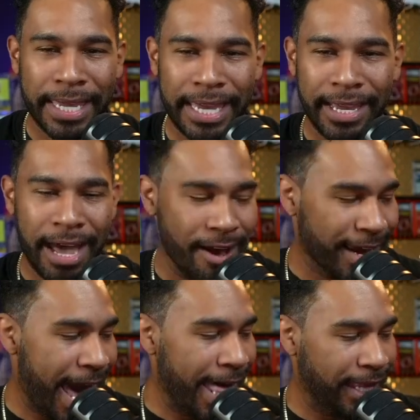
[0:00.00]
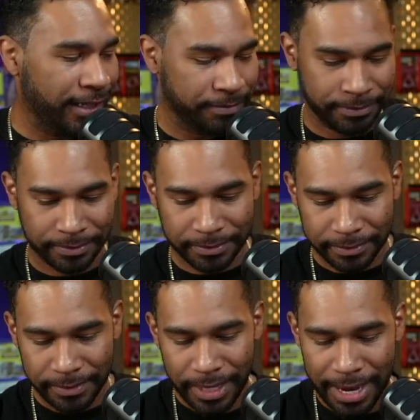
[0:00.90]
Kong Gatling.
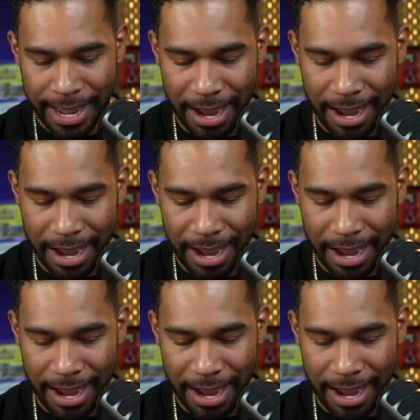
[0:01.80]
All